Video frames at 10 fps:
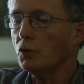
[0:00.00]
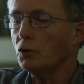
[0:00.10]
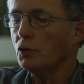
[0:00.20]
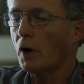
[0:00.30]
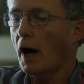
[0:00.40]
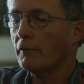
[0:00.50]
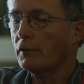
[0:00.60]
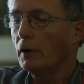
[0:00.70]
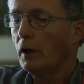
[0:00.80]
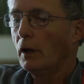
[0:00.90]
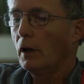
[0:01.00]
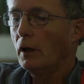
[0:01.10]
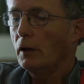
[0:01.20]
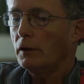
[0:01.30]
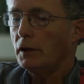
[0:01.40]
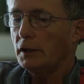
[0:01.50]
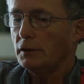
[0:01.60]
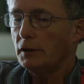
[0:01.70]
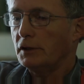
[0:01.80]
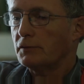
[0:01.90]
you have
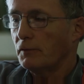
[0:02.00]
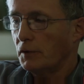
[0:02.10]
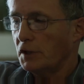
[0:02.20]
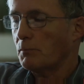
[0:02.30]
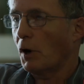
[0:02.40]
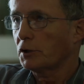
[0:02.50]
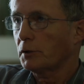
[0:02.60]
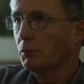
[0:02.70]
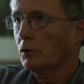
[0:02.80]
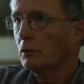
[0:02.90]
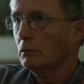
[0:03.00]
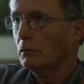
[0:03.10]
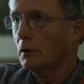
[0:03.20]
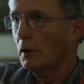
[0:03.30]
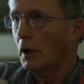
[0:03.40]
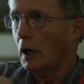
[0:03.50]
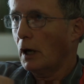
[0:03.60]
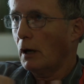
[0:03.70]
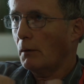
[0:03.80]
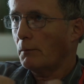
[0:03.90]
these multiple
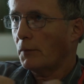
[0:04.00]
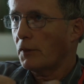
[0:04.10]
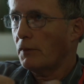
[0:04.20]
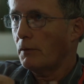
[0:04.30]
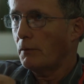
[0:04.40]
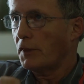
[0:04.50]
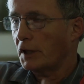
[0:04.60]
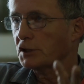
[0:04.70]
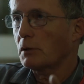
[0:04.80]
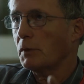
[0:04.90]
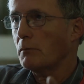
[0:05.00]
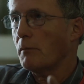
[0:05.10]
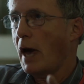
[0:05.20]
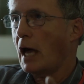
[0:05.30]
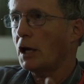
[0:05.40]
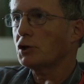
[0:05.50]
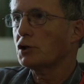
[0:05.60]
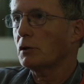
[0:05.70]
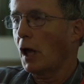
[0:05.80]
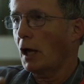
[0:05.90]
things that are being
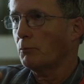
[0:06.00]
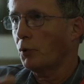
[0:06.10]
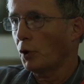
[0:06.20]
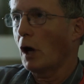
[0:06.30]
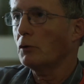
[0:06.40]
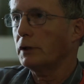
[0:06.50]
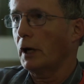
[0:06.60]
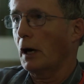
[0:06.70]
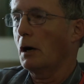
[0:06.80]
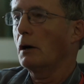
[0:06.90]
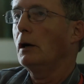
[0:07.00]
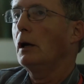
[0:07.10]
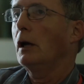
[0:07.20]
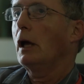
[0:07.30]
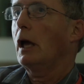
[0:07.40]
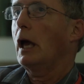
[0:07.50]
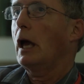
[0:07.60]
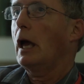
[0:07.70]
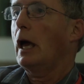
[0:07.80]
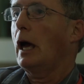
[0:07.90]
managed and put out there,
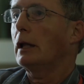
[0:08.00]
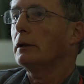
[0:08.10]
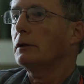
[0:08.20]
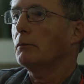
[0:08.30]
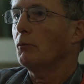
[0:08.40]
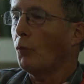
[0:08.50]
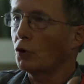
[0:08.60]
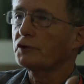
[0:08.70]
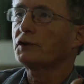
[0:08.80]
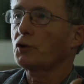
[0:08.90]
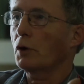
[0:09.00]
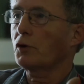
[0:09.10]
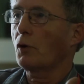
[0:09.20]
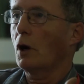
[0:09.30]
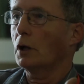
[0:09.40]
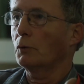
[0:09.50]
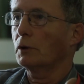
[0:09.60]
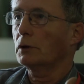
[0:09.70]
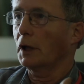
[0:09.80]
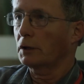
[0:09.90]
and most of it's going through
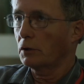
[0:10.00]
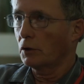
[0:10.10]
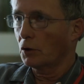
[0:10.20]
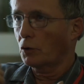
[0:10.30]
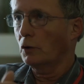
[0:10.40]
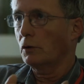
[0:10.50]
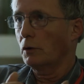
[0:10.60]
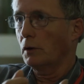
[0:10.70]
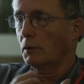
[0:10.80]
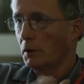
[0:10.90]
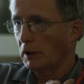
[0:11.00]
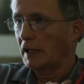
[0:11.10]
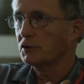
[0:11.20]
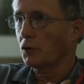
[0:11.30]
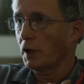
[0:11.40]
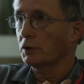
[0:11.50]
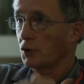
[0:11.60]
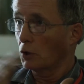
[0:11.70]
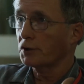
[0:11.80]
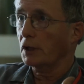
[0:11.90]
Hollywood. Like the Bledsoe thing
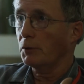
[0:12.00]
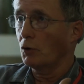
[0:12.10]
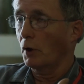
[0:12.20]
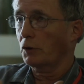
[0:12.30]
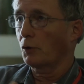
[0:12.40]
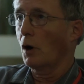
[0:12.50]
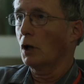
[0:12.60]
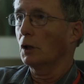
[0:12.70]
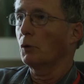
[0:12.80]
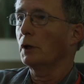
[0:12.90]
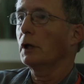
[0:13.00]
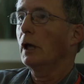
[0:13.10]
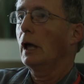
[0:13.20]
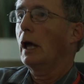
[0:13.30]
is also going to be going through Hollywood.